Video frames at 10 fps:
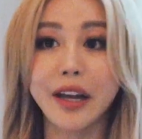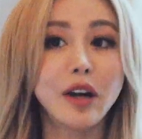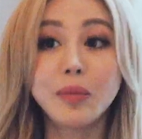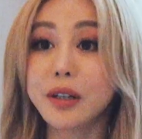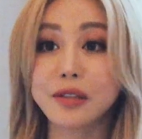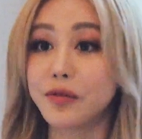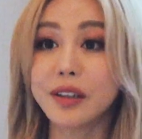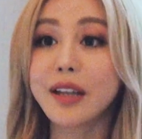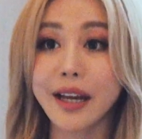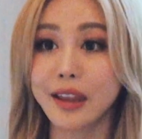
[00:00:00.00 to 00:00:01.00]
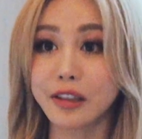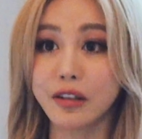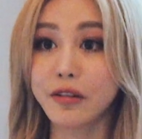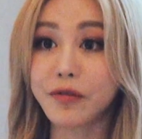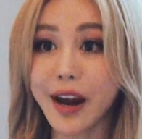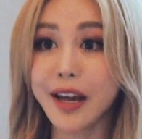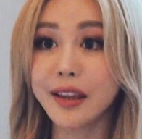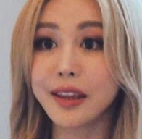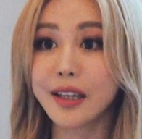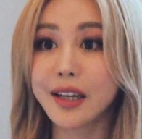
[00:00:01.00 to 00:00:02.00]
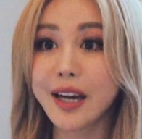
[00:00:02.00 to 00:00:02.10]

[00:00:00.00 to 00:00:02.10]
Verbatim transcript: They almost feel like they're your friend.